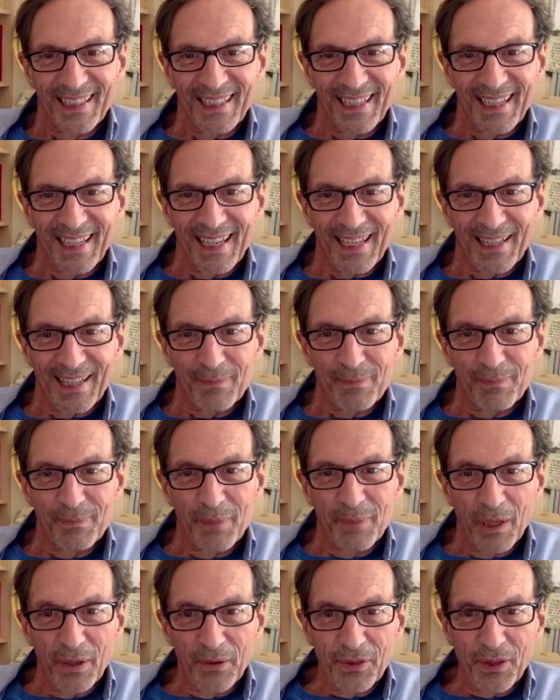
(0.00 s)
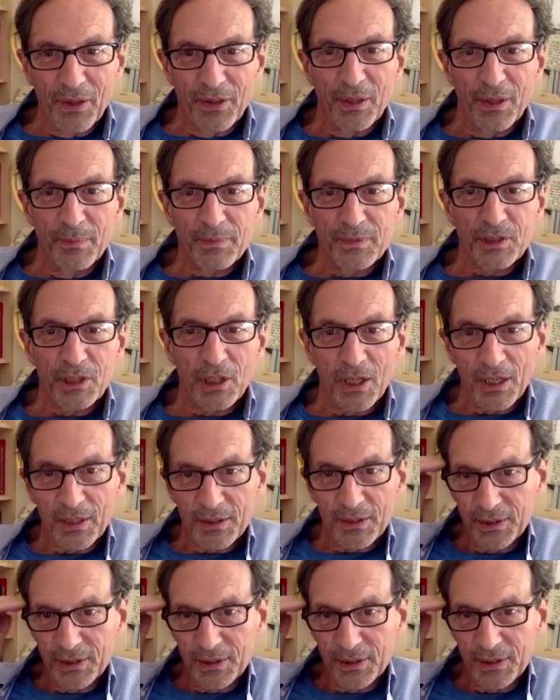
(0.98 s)
And both of them
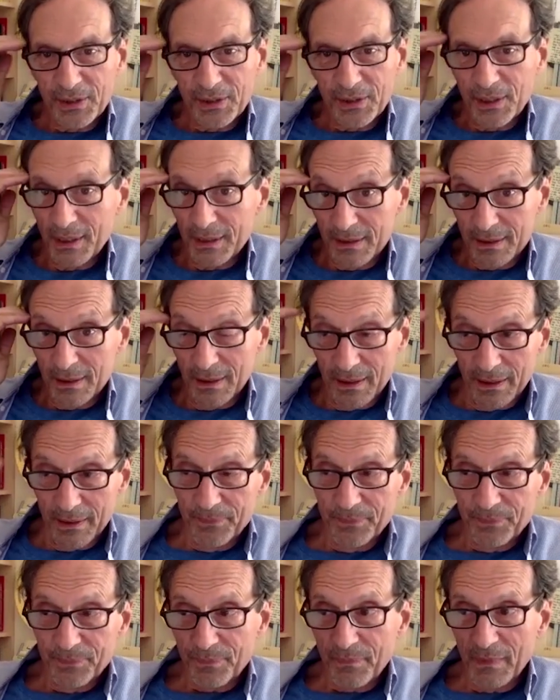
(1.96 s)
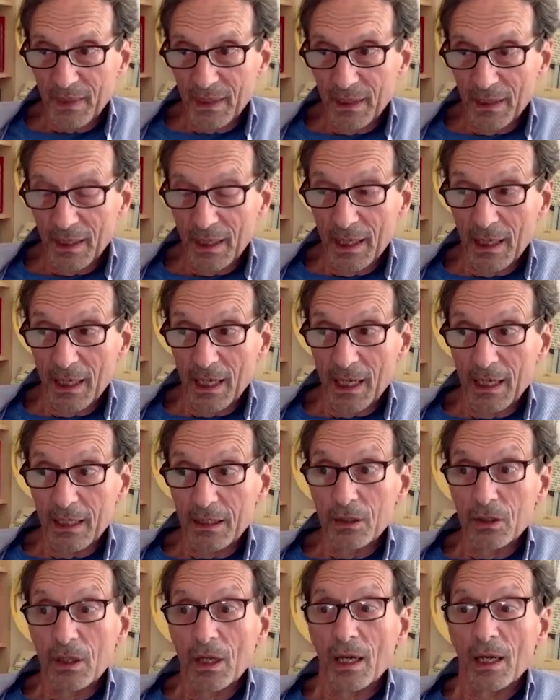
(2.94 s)
taught that uh,
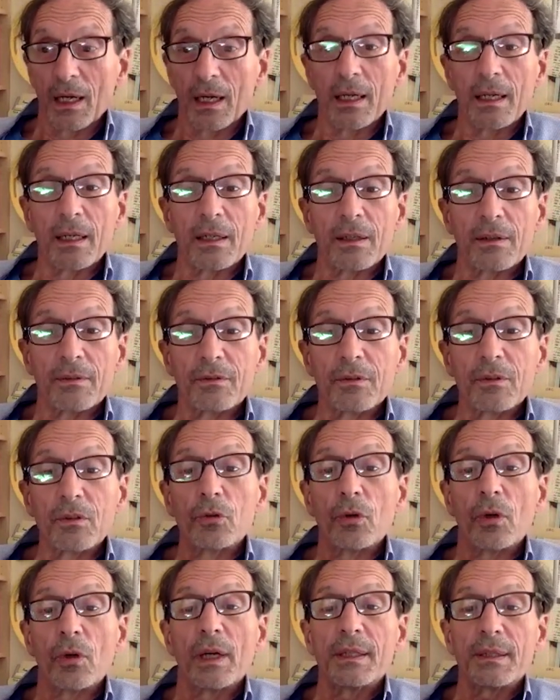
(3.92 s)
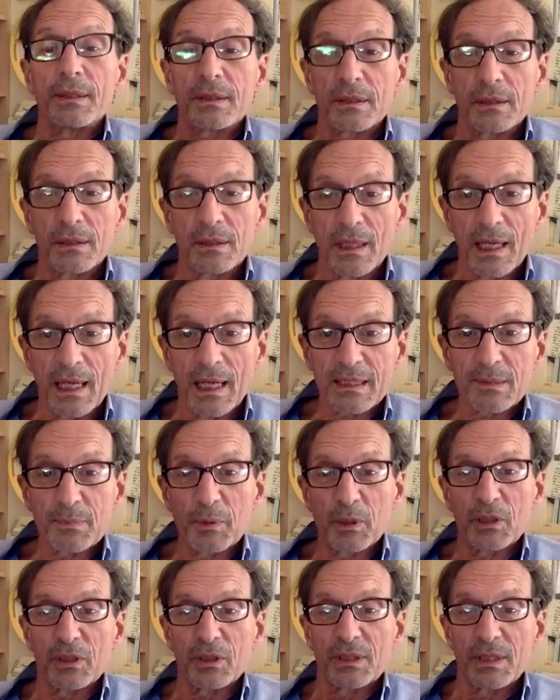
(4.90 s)
a, a great
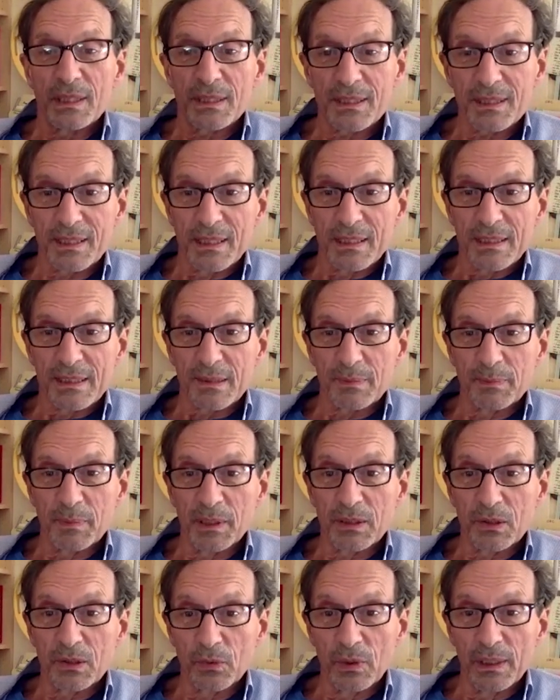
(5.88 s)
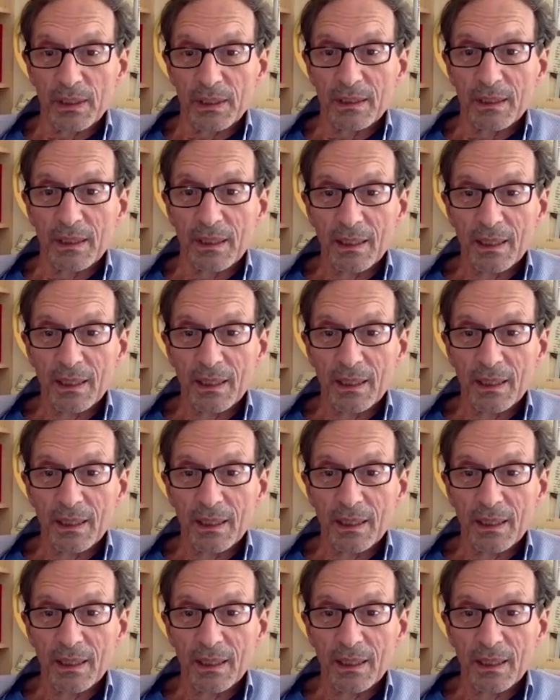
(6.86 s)
expert distance between